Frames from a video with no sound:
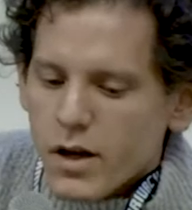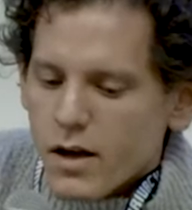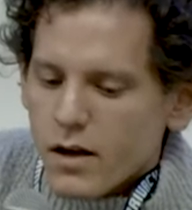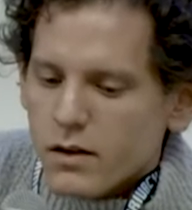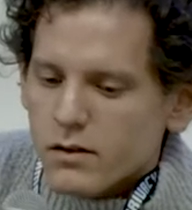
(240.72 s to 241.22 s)

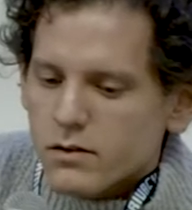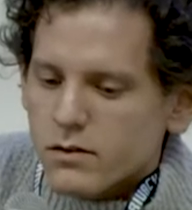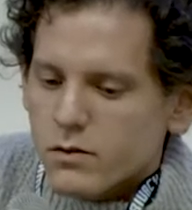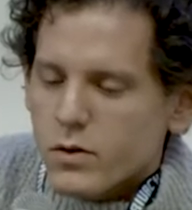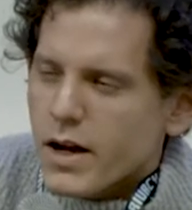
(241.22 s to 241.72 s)
a
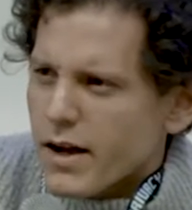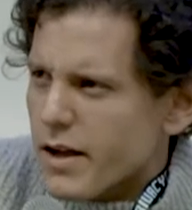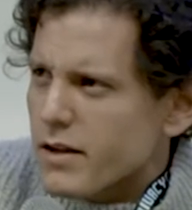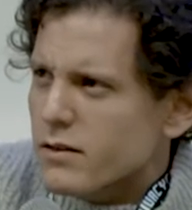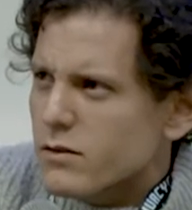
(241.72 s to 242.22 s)

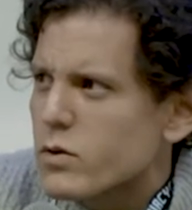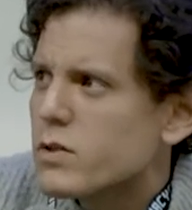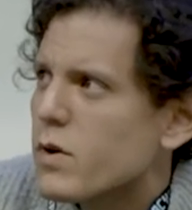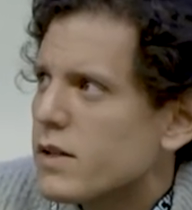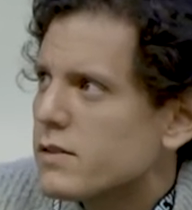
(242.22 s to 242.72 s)
guy,
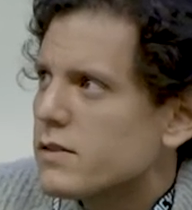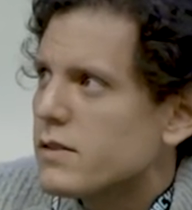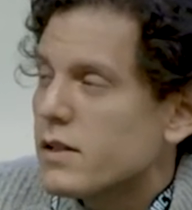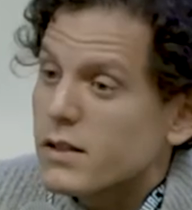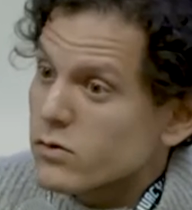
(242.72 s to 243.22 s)
which was
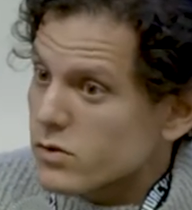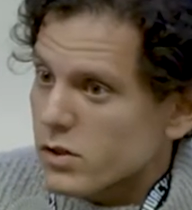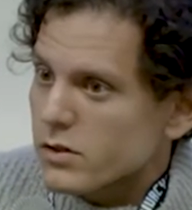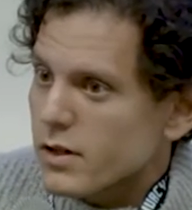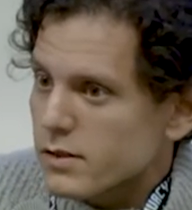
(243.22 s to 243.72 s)
in
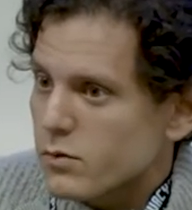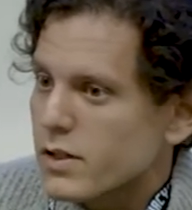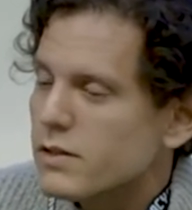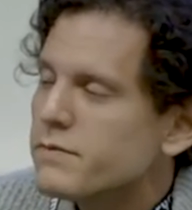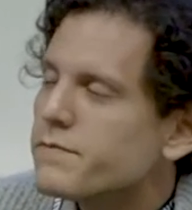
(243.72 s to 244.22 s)
Asunción as
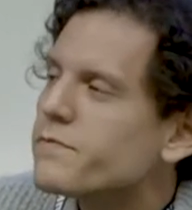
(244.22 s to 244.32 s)
well.